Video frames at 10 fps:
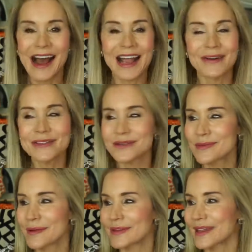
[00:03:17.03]
I always
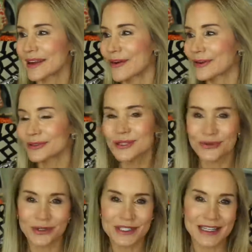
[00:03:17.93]
remember that Arnold
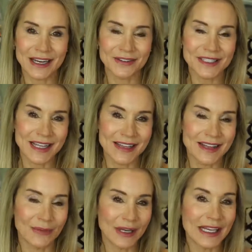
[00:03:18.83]
Schwarzenegger said
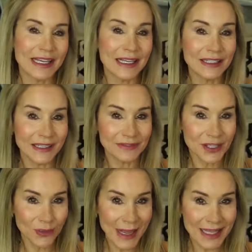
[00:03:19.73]
that when he
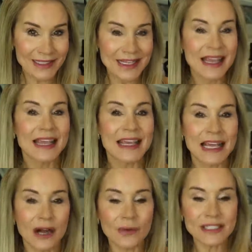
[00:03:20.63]
lifted weights, he
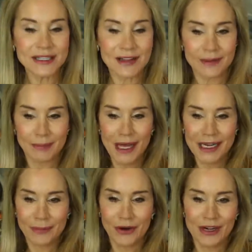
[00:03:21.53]
always saw the
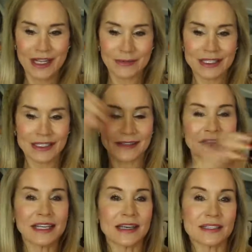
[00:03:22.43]
body part he was
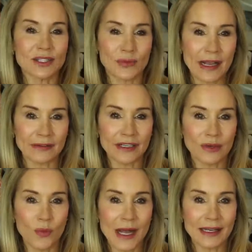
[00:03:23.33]
lifting surrounded
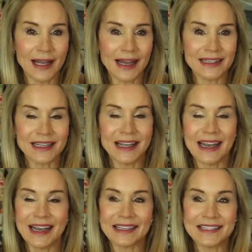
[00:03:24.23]
in white light.
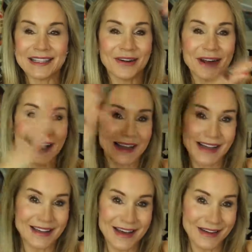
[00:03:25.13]
And so, heck,
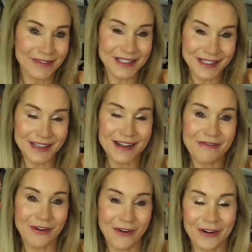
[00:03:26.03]
I thought if it's good
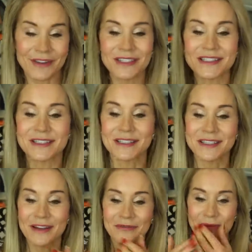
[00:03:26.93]
enough for Arnold, it's good
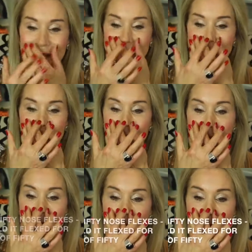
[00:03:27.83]
enough for me.
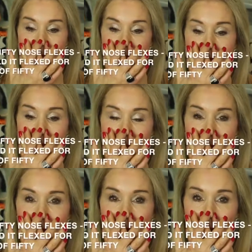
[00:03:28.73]
But basically,
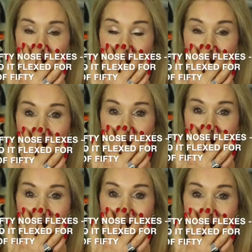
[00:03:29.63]
then you hold it for
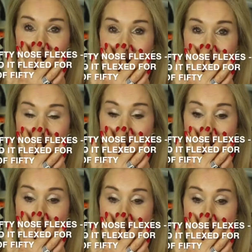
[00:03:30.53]
50 counts like that.